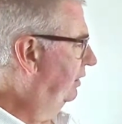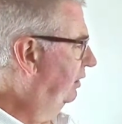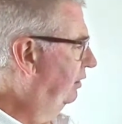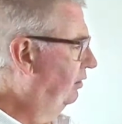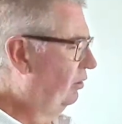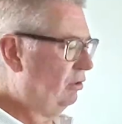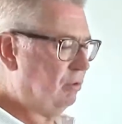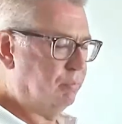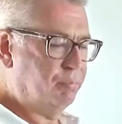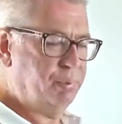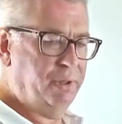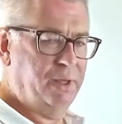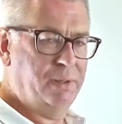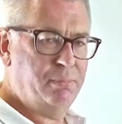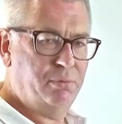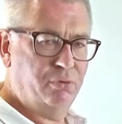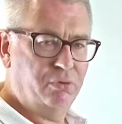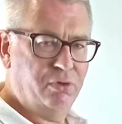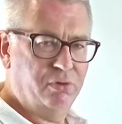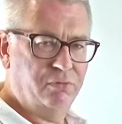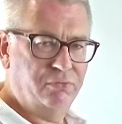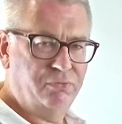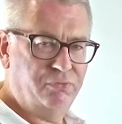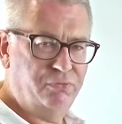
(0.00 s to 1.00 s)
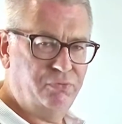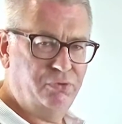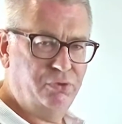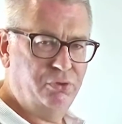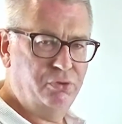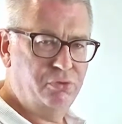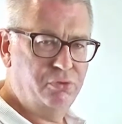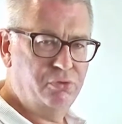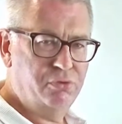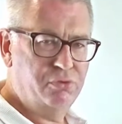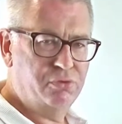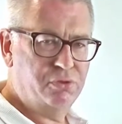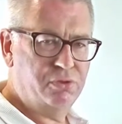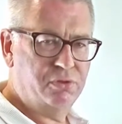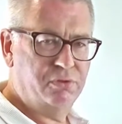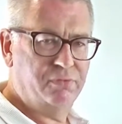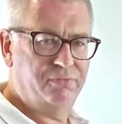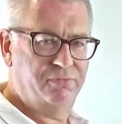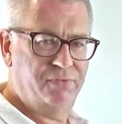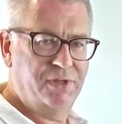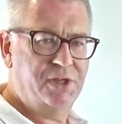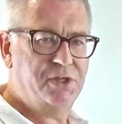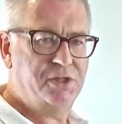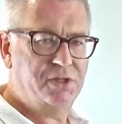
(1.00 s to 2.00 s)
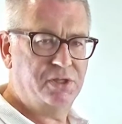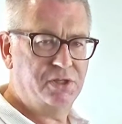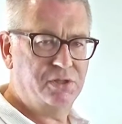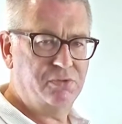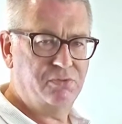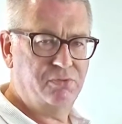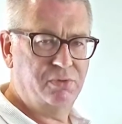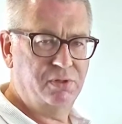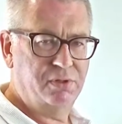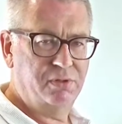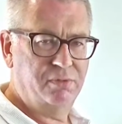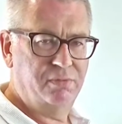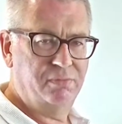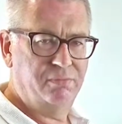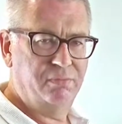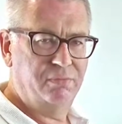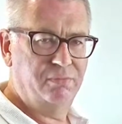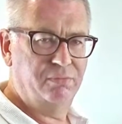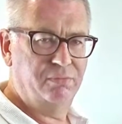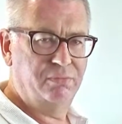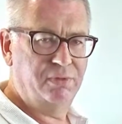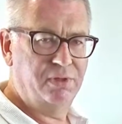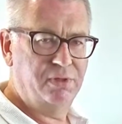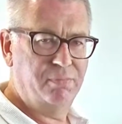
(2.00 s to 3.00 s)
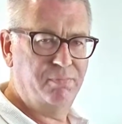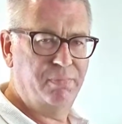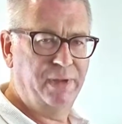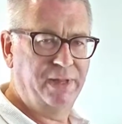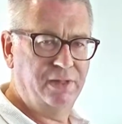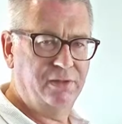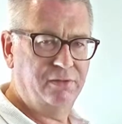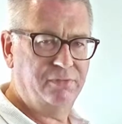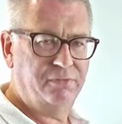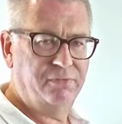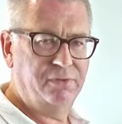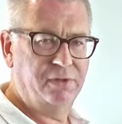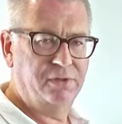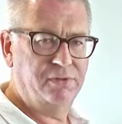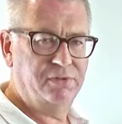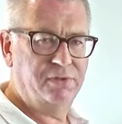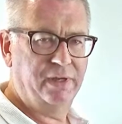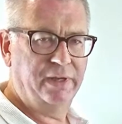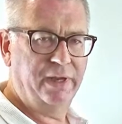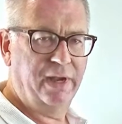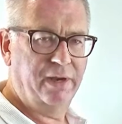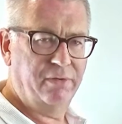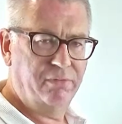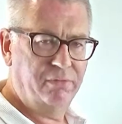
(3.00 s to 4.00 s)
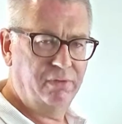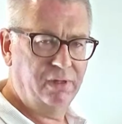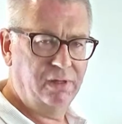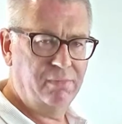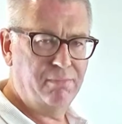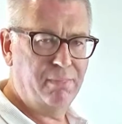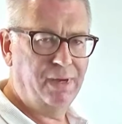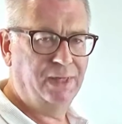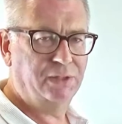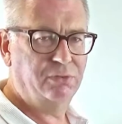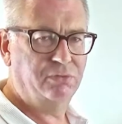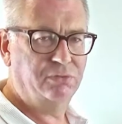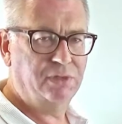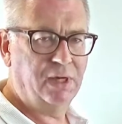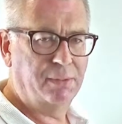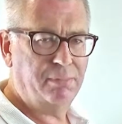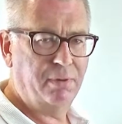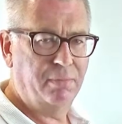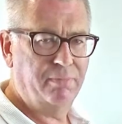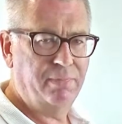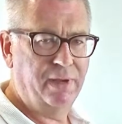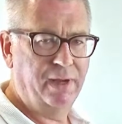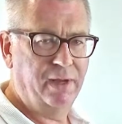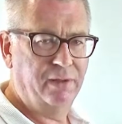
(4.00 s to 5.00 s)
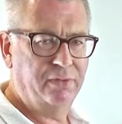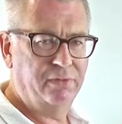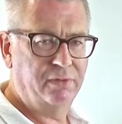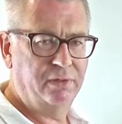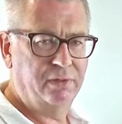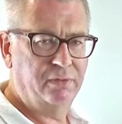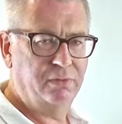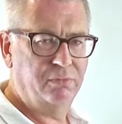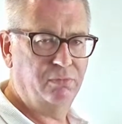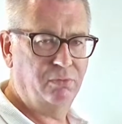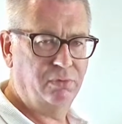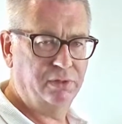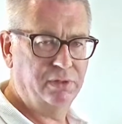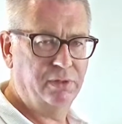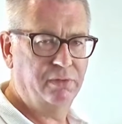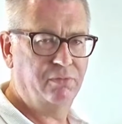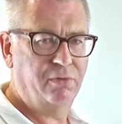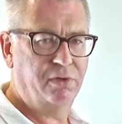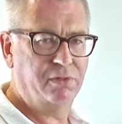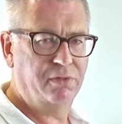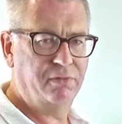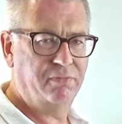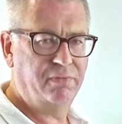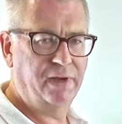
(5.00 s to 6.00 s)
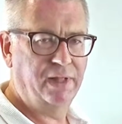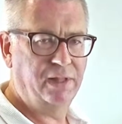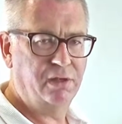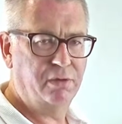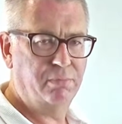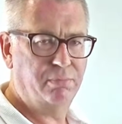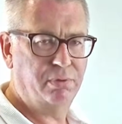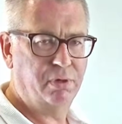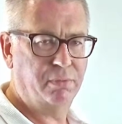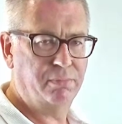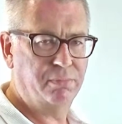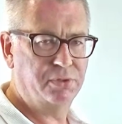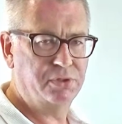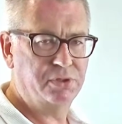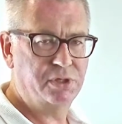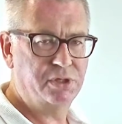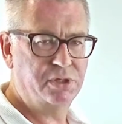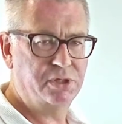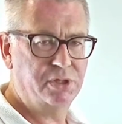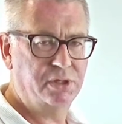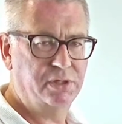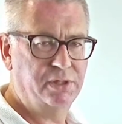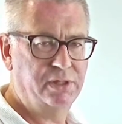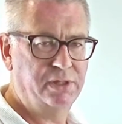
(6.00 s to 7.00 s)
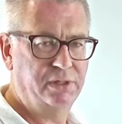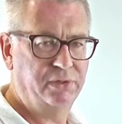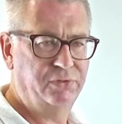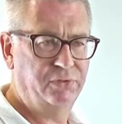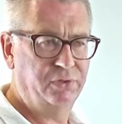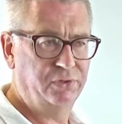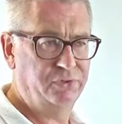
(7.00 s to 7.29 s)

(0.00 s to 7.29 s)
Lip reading: a lot of people confuse features with benefits and get really muddled up about what the value proposition is.